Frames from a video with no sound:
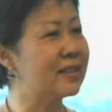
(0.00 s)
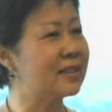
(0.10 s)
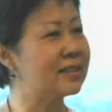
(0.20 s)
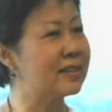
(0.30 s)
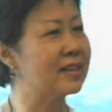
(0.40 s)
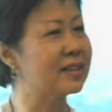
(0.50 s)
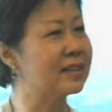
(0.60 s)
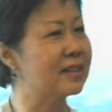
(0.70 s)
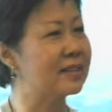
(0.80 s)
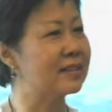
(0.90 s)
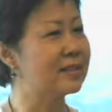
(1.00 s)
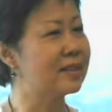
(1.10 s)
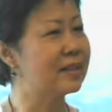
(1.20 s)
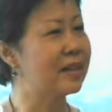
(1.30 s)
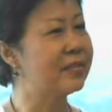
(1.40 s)
Yes.
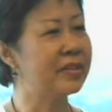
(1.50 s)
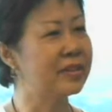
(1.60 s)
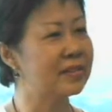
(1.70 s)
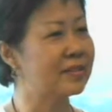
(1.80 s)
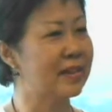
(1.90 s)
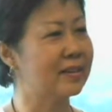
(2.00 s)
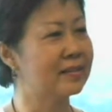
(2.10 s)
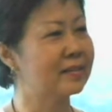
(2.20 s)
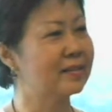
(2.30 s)
Everything is like